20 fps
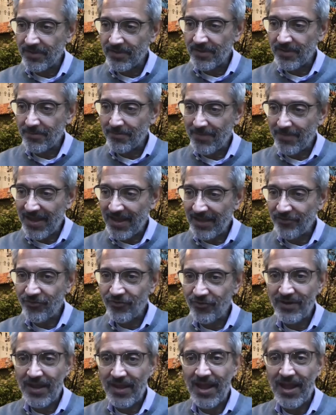
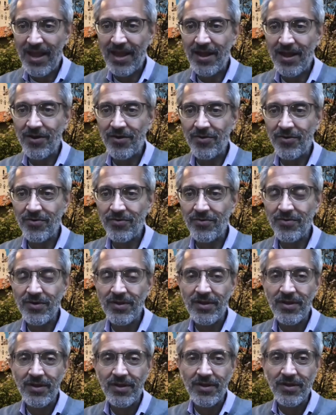imagine how
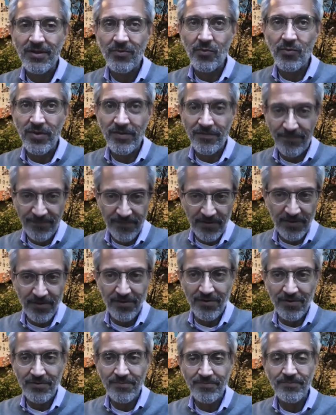we
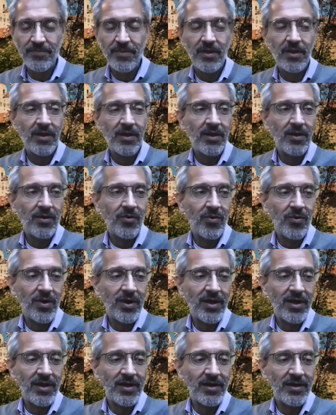feel
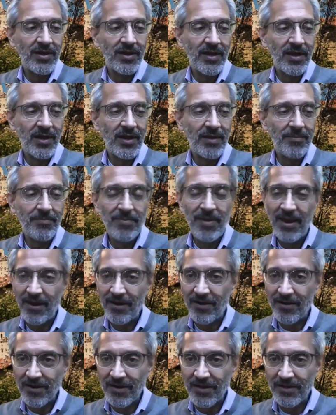when a
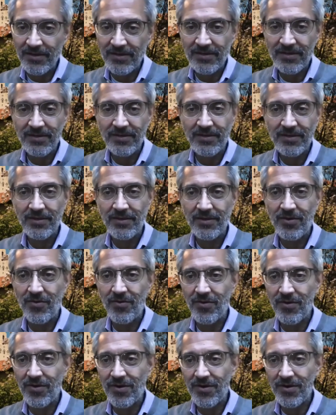parent
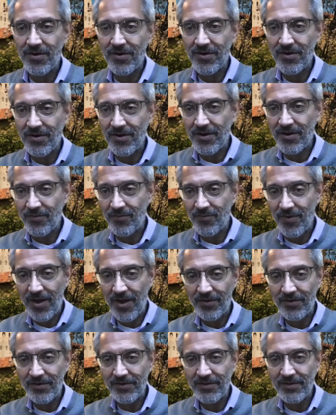or a
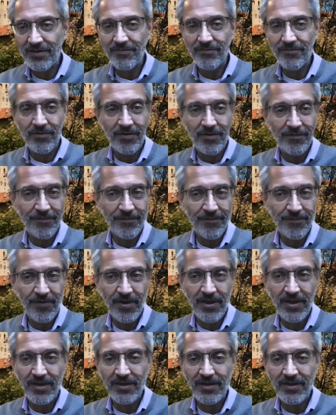relative or a
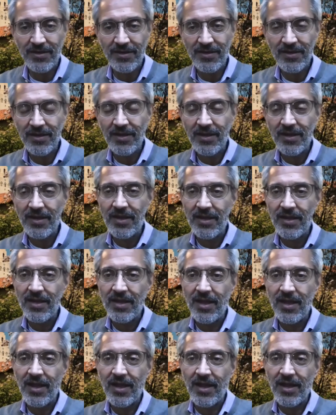friend
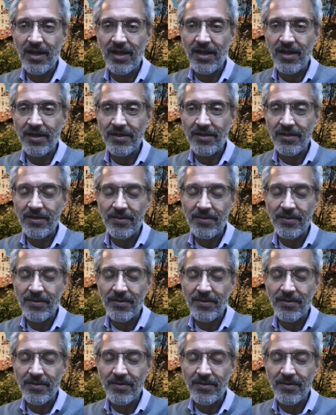has